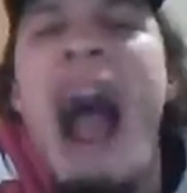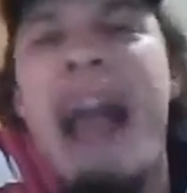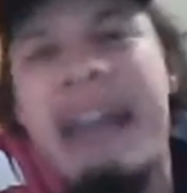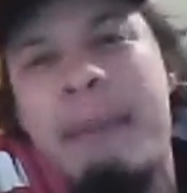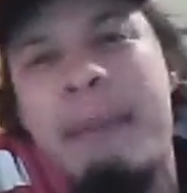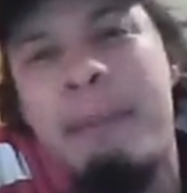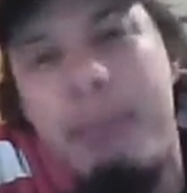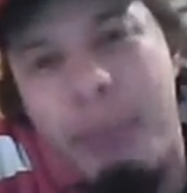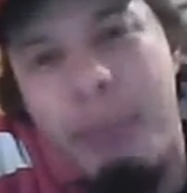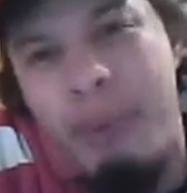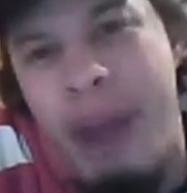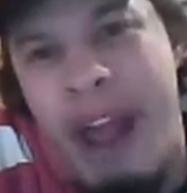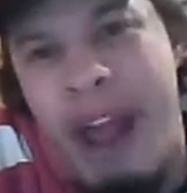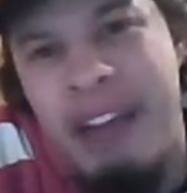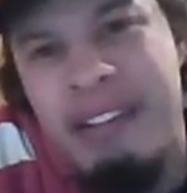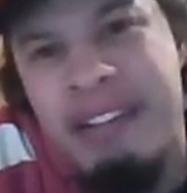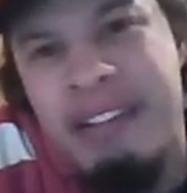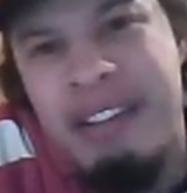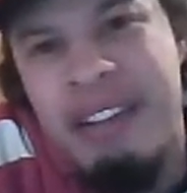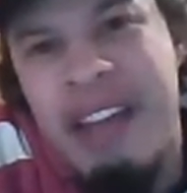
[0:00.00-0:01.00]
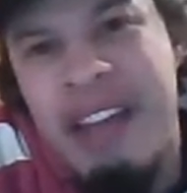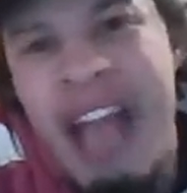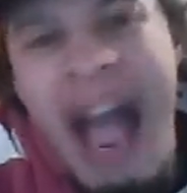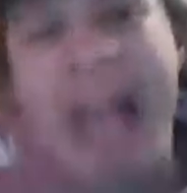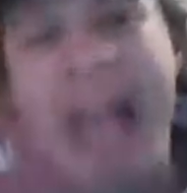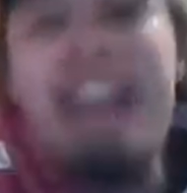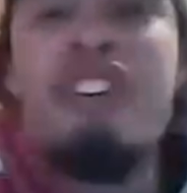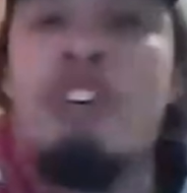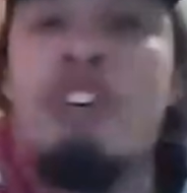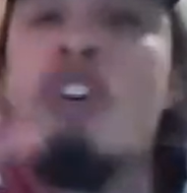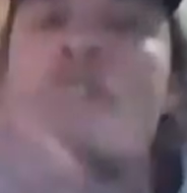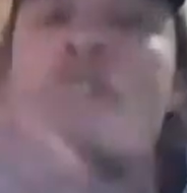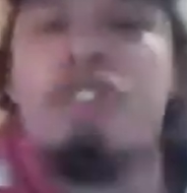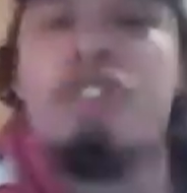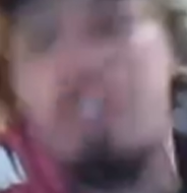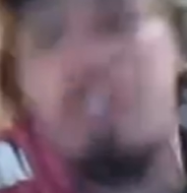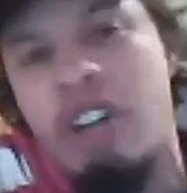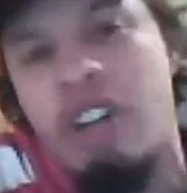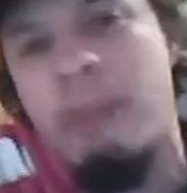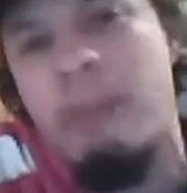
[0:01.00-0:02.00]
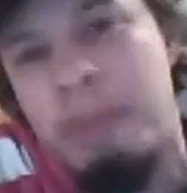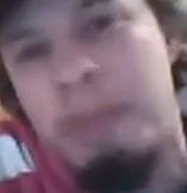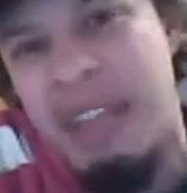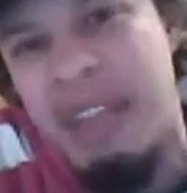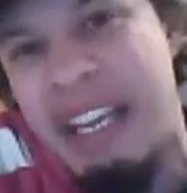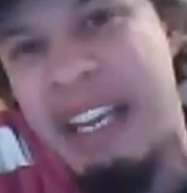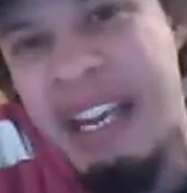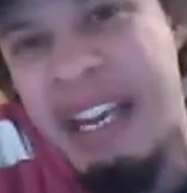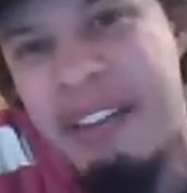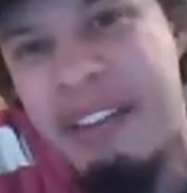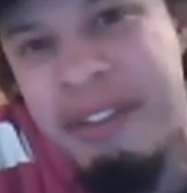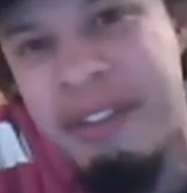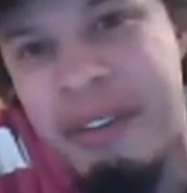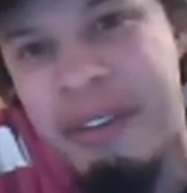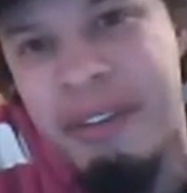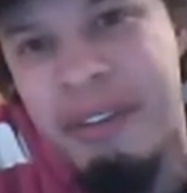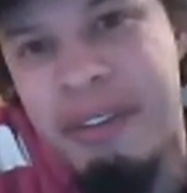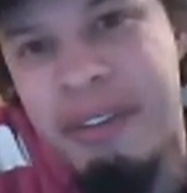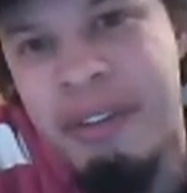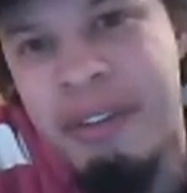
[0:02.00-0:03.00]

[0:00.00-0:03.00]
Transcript: impressed, and you shouldn't be either.